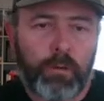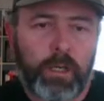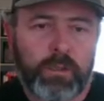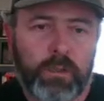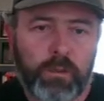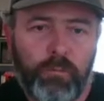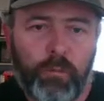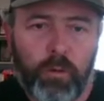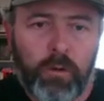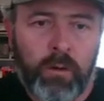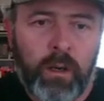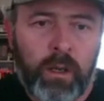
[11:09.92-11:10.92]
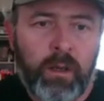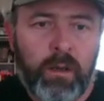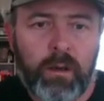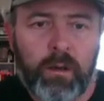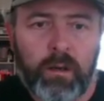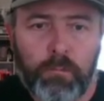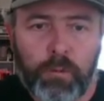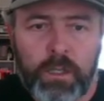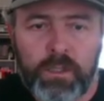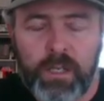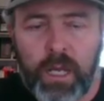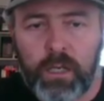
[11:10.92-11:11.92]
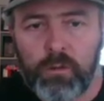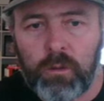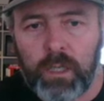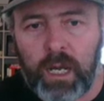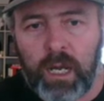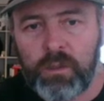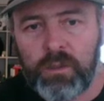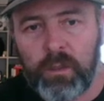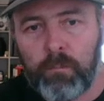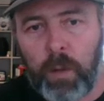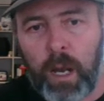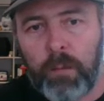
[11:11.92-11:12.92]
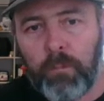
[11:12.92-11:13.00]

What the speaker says: a compressor for compressed natural gas in